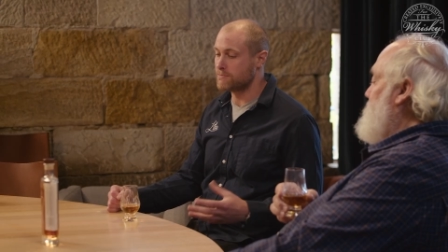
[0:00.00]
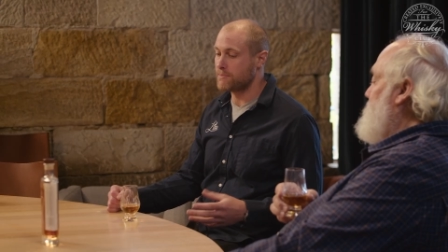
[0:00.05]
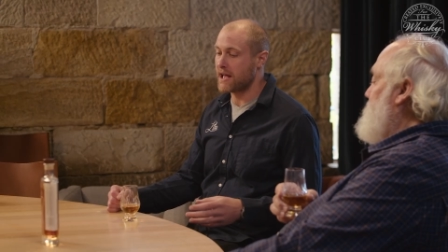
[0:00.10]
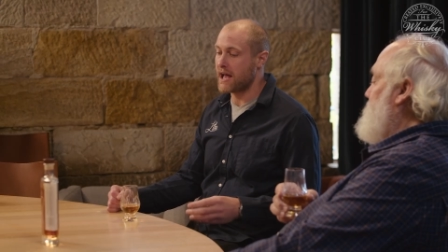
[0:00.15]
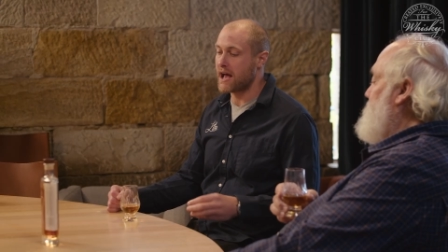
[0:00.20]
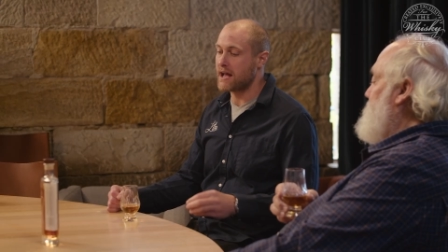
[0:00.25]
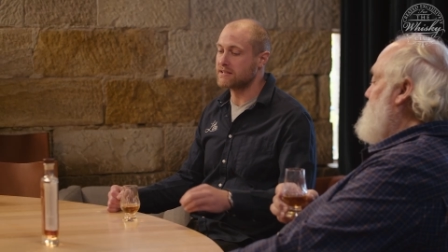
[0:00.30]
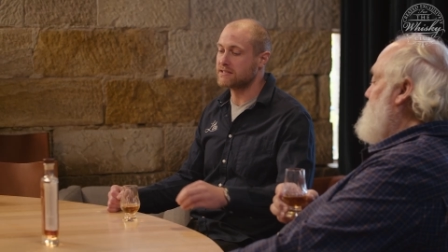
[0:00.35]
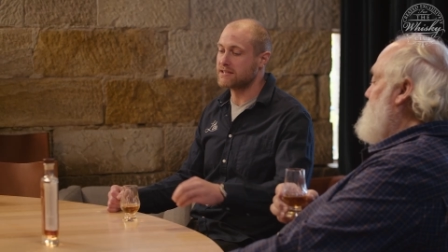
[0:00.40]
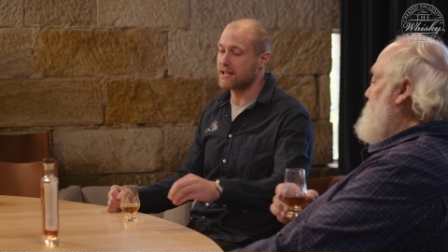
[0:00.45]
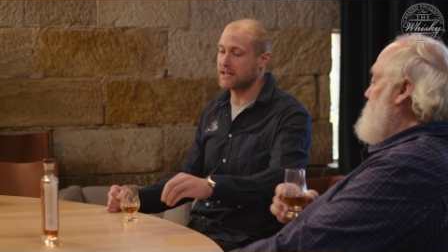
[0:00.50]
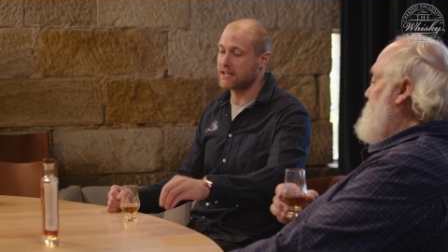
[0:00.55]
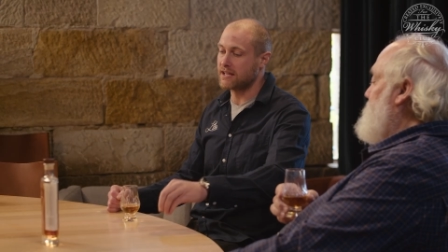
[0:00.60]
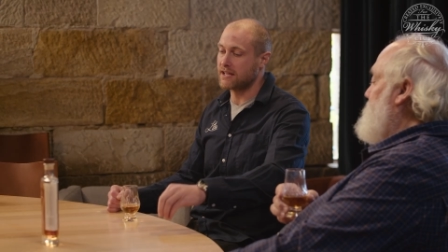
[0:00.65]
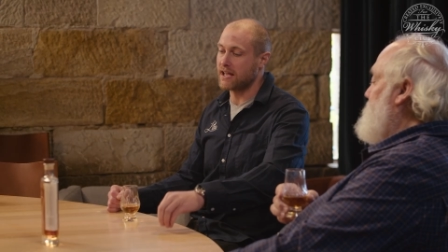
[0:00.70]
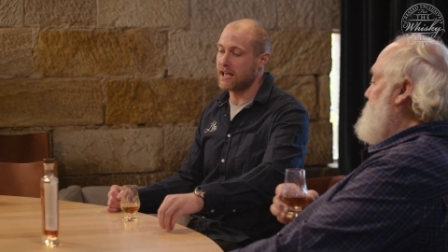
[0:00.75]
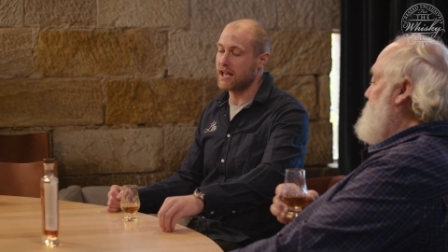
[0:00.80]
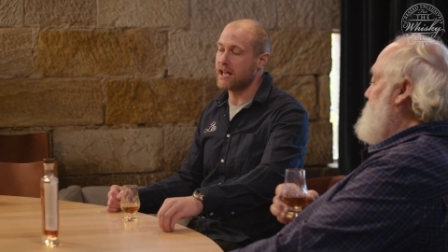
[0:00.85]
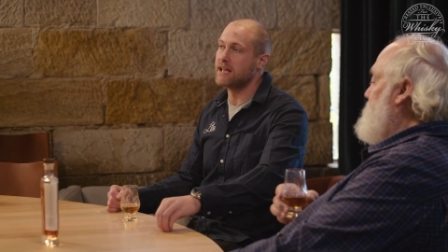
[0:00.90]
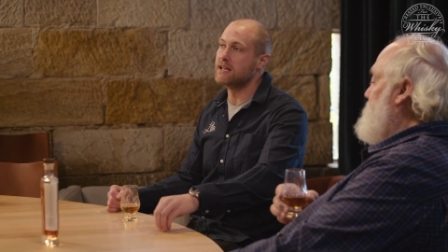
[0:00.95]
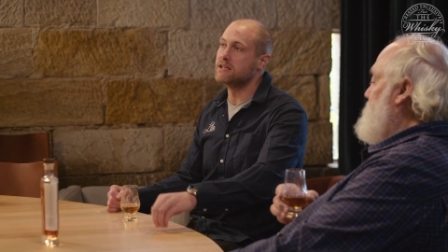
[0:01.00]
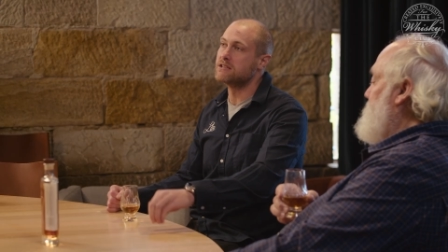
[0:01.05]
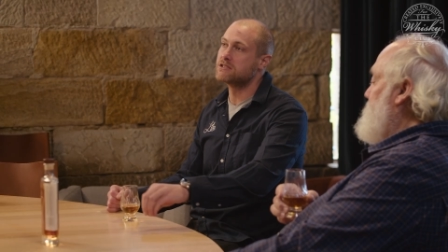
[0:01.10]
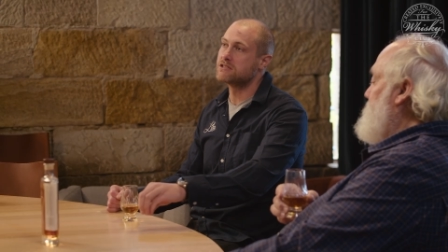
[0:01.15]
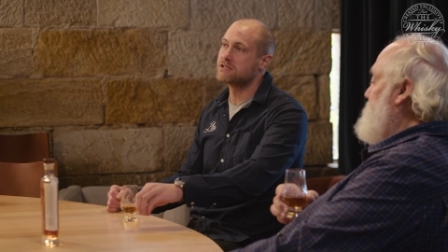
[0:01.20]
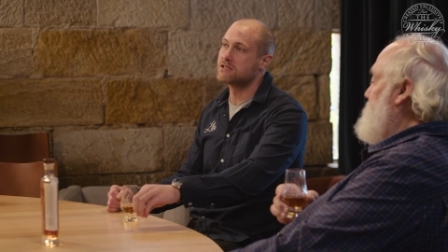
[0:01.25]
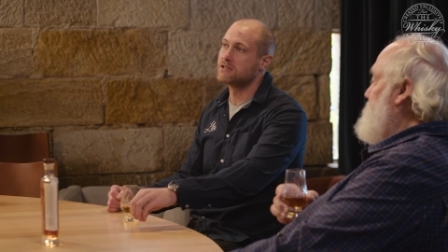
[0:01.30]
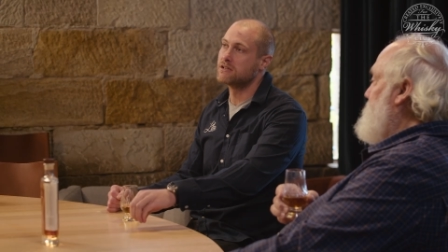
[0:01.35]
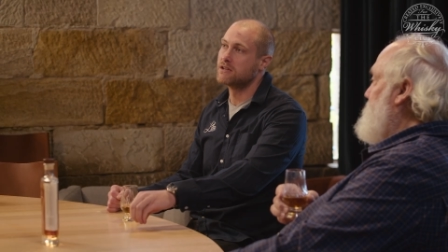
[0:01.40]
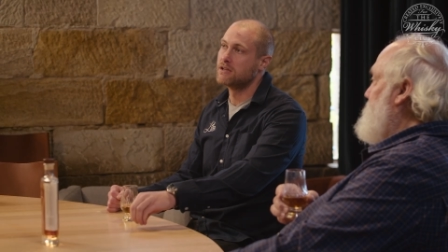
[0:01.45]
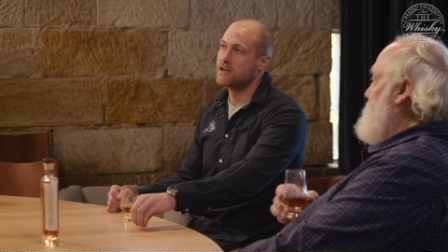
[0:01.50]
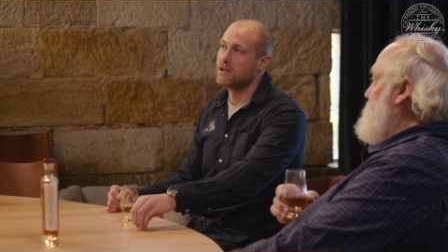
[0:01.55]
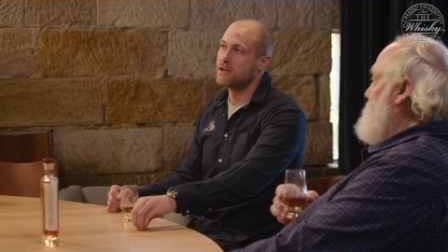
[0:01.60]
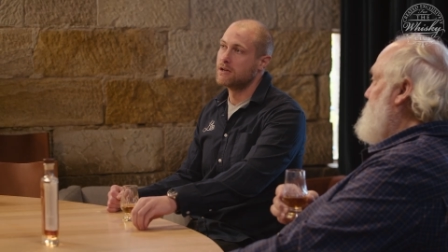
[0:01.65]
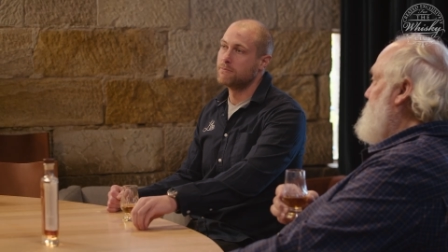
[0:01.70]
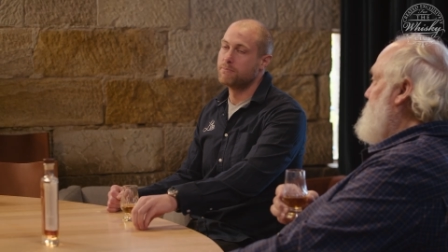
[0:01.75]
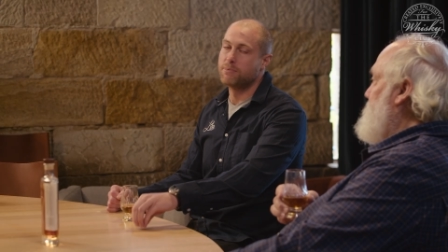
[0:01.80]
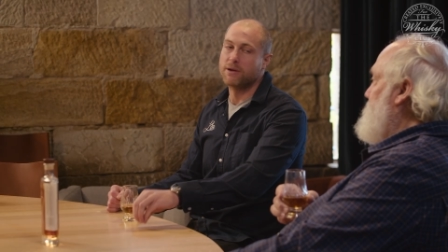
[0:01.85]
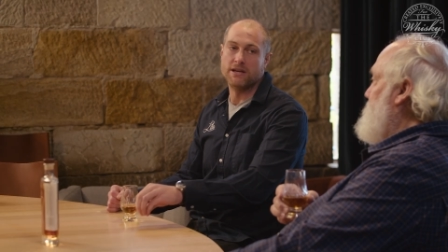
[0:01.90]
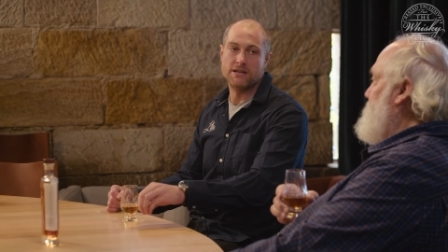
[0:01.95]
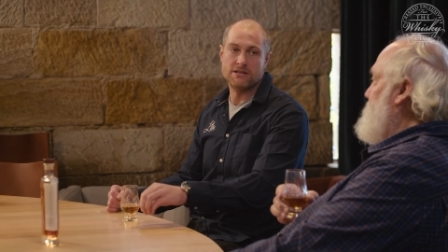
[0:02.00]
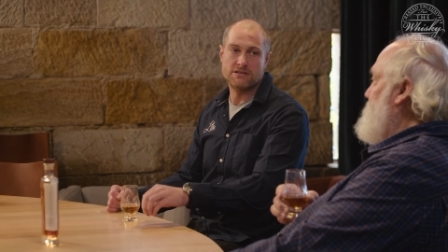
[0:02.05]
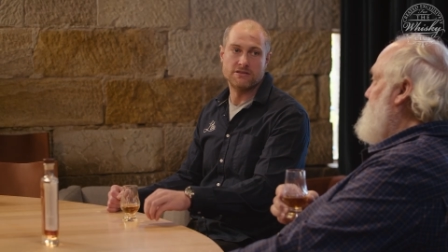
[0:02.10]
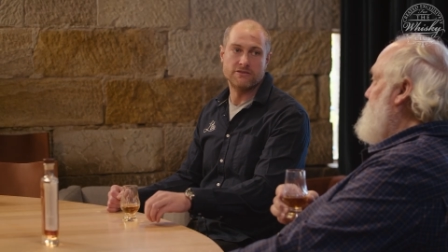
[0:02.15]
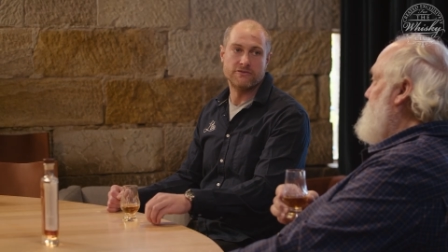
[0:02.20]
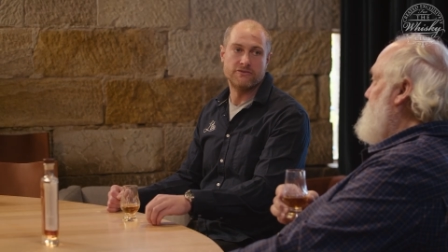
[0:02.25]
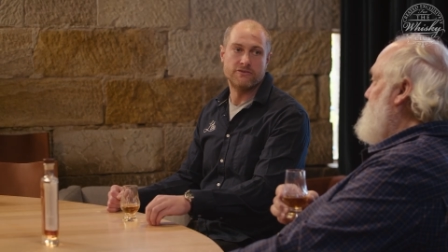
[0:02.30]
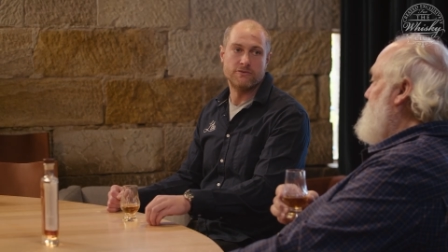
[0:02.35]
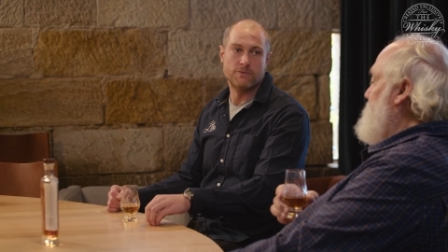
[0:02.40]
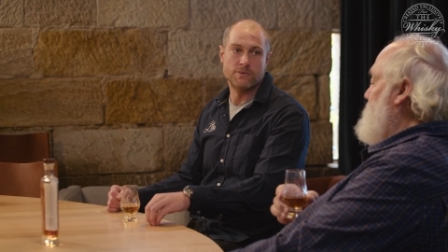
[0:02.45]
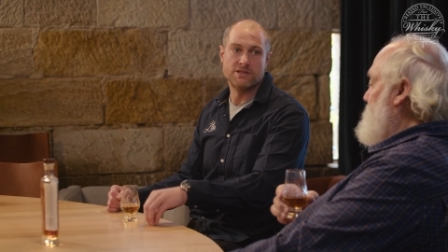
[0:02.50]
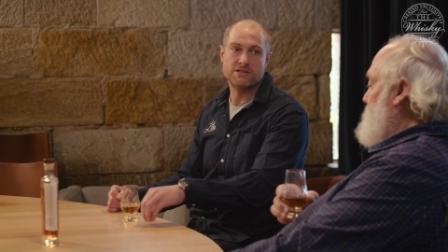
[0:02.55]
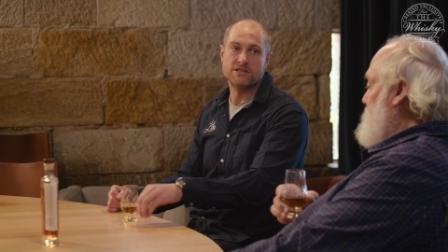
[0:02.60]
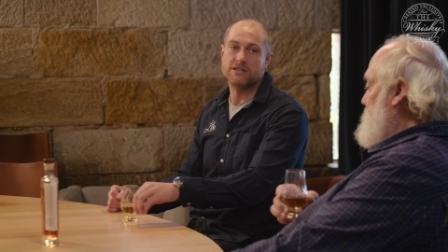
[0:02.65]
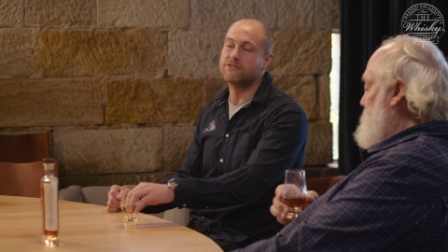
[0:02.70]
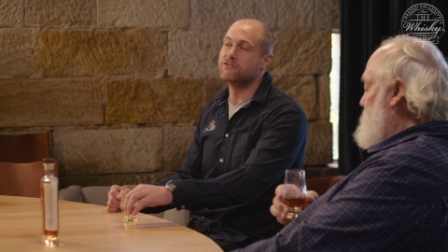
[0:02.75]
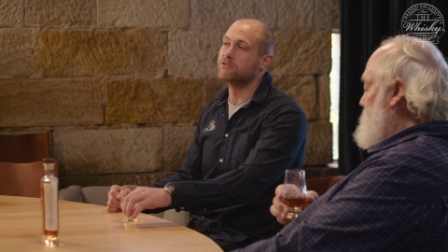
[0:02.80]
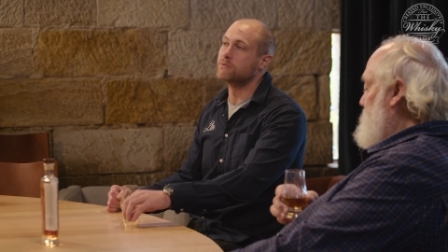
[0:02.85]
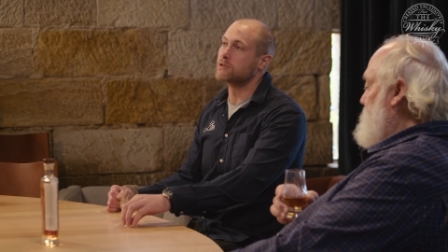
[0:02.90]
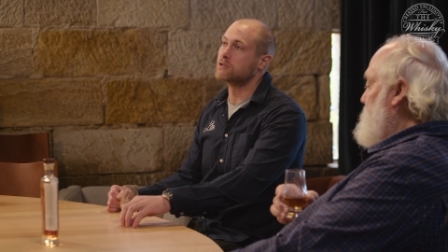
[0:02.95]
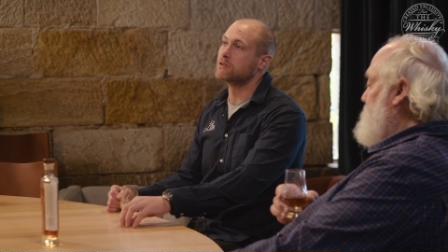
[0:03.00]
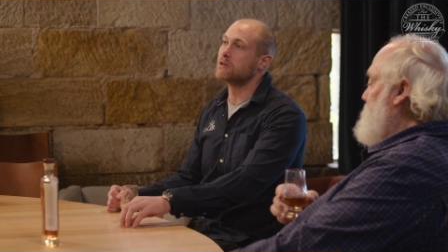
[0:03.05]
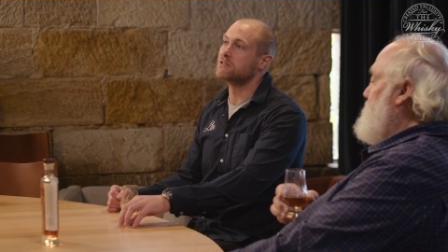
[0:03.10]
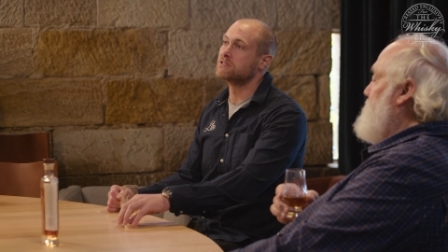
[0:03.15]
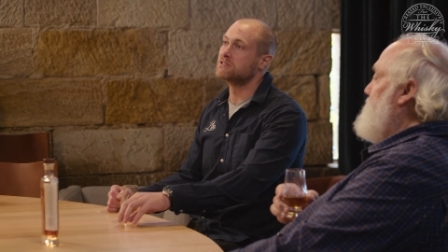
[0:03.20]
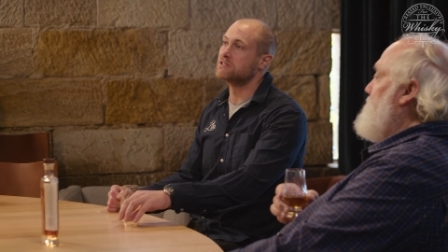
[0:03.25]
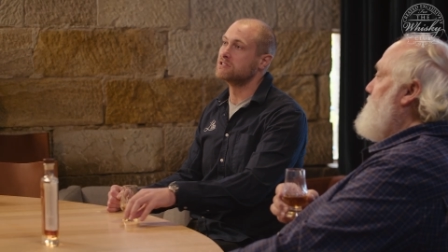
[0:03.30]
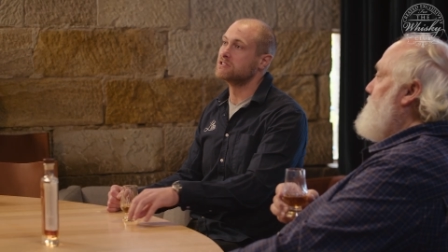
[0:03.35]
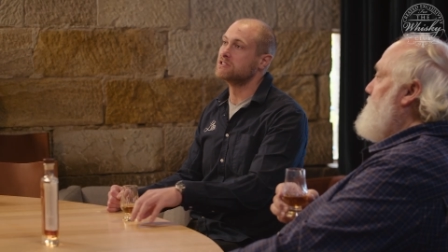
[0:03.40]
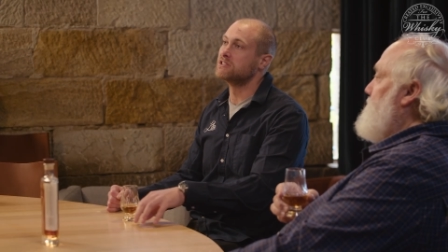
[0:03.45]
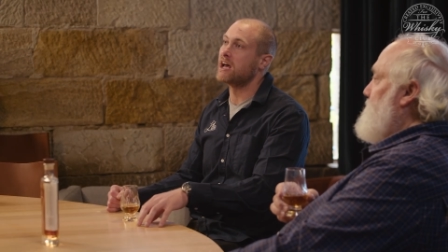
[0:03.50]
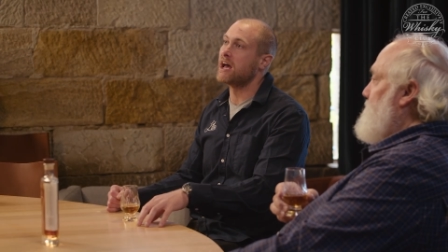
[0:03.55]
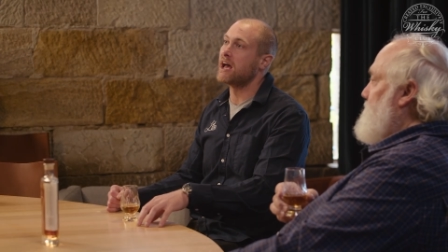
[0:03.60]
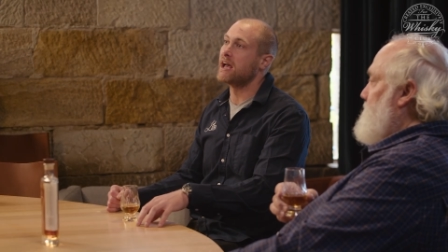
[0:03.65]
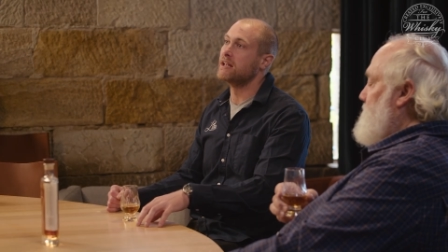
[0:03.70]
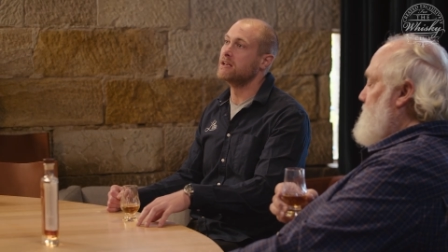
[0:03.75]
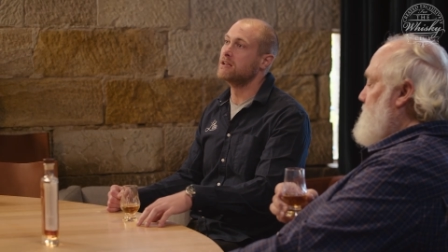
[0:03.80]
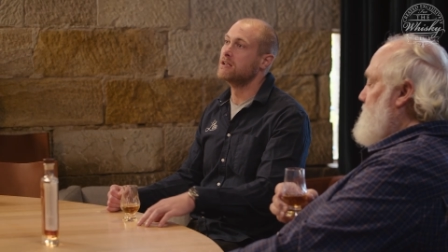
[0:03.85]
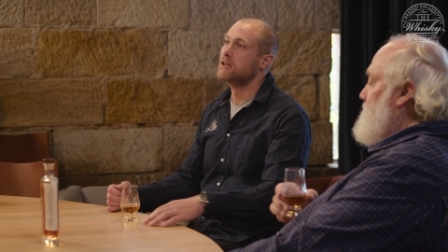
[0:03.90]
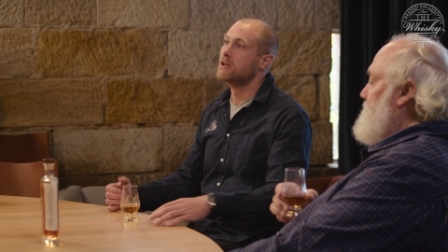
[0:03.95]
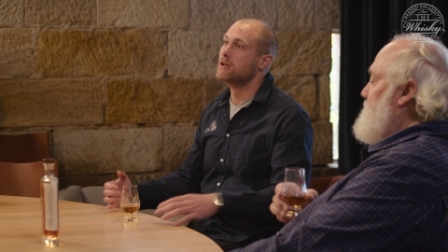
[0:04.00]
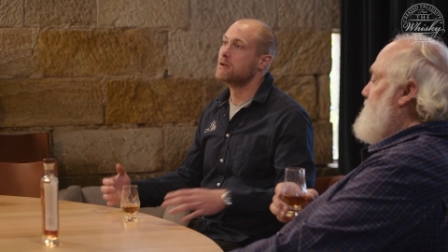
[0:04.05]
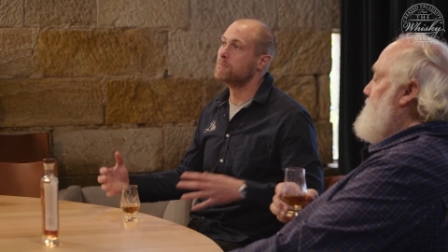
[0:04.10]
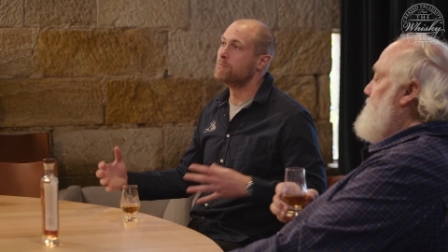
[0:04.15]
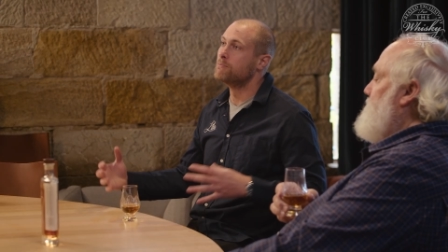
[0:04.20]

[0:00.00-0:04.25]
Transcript: about taking each piece of whiskey from across the state, mm.